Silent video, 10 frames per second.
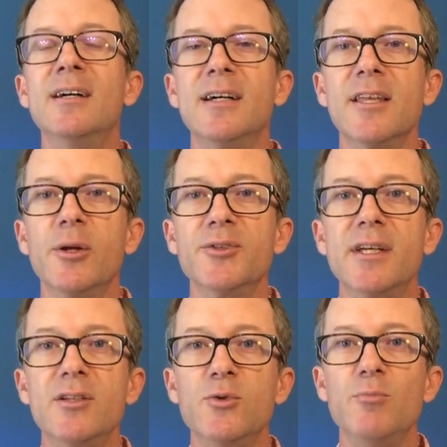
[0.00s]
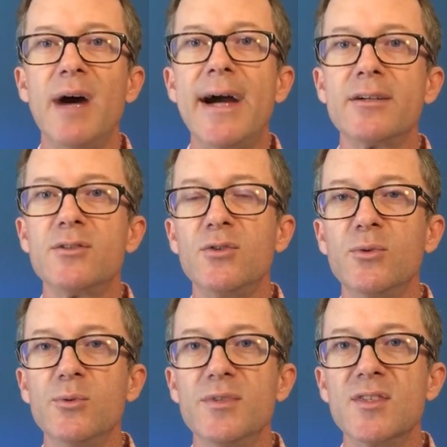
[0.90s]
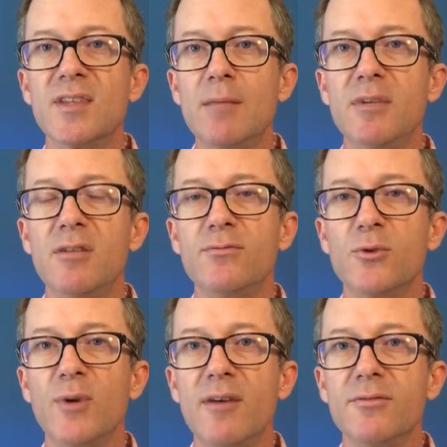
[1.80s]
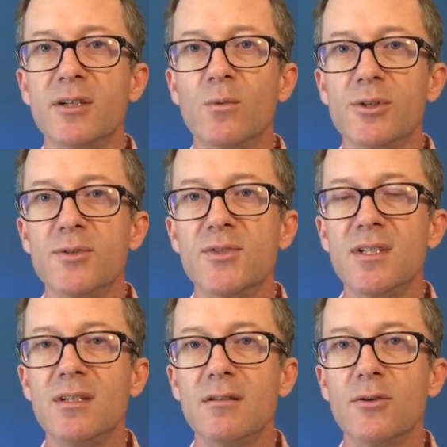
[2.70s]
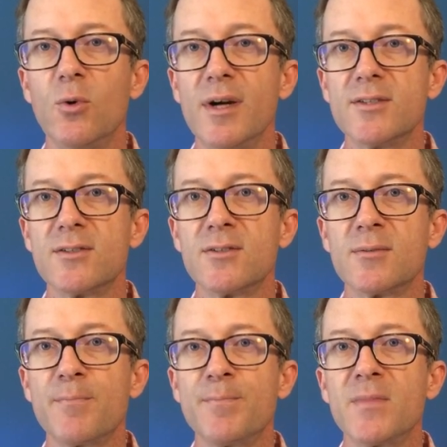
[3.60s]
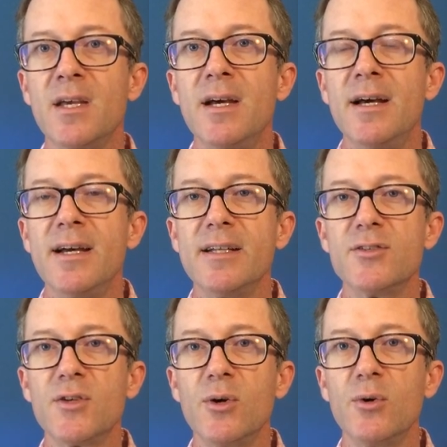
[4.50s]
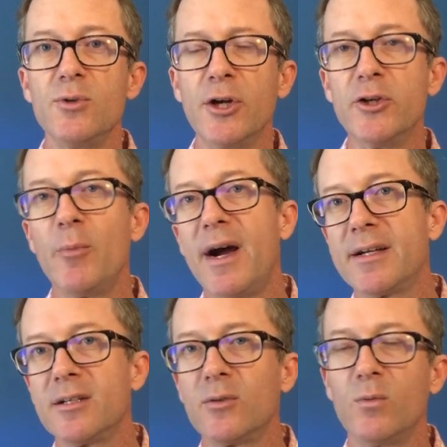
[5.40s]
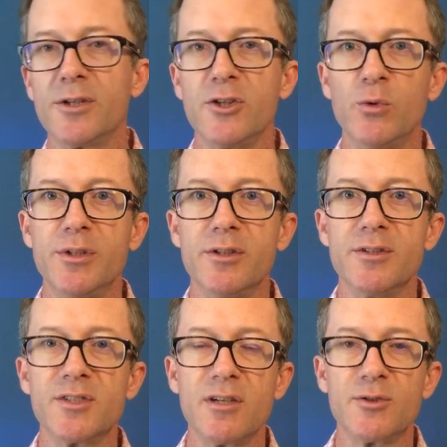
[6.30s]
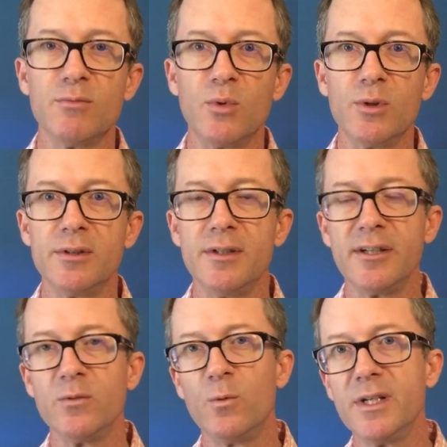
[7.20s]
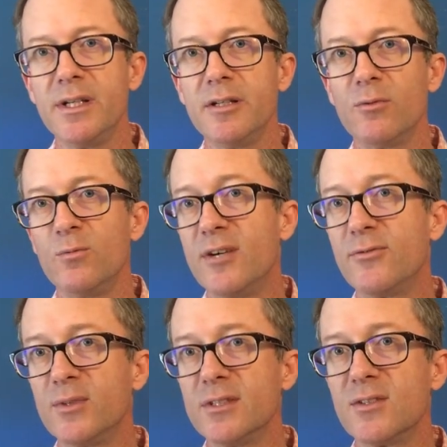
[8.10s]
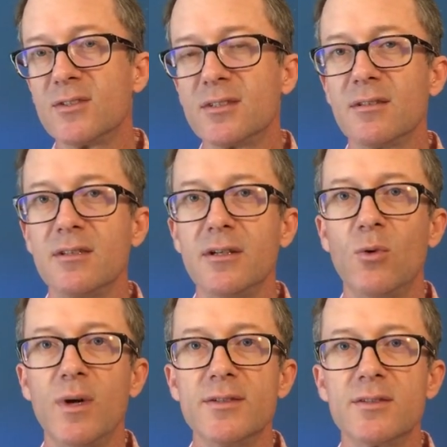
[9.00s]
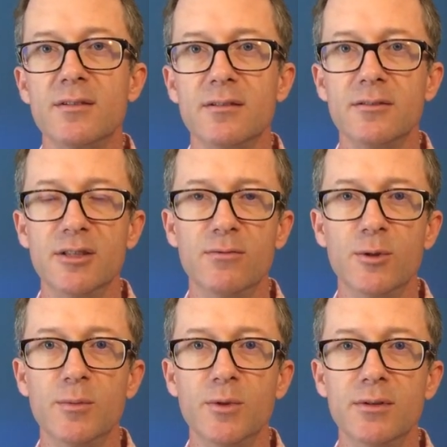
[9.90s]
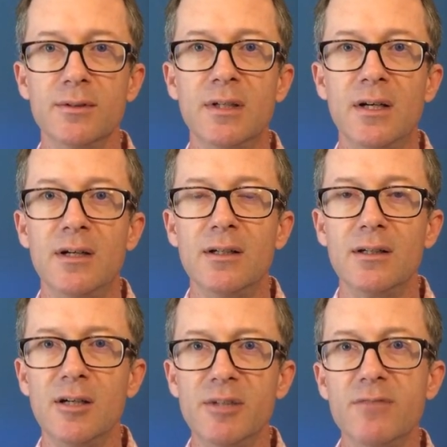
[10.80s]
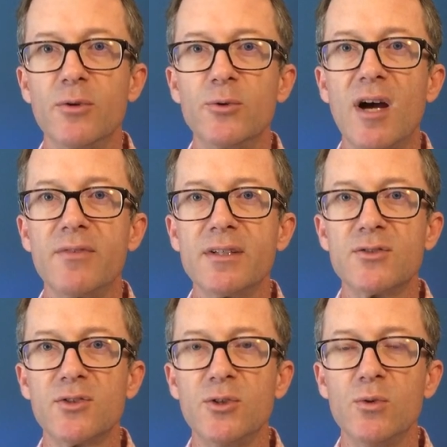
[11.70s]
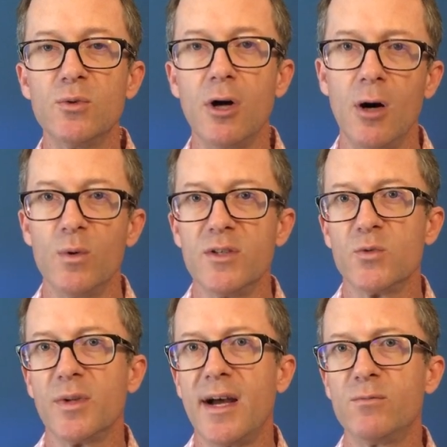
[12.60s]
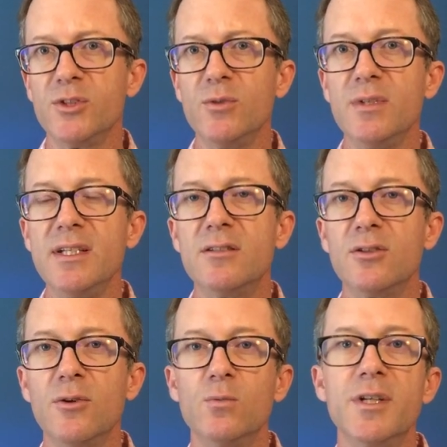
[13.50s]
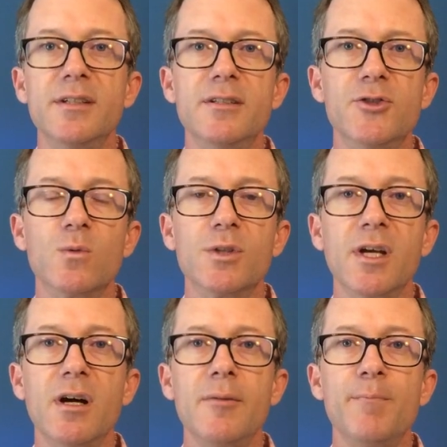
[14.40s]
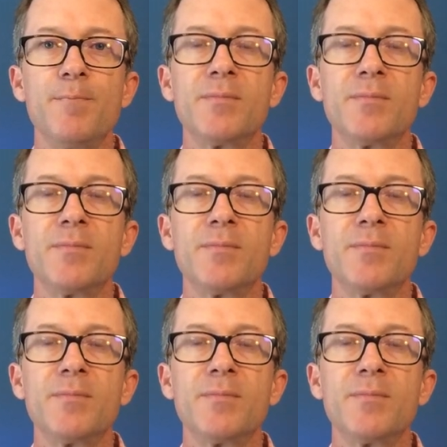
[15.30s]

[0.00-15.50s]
and it'll take you back to the same infographic where you see the quests. And so you can go back while you're doing your discussion board and re-reference the quest deliverable infographic, so you always will have what you need to know what it is you're working on.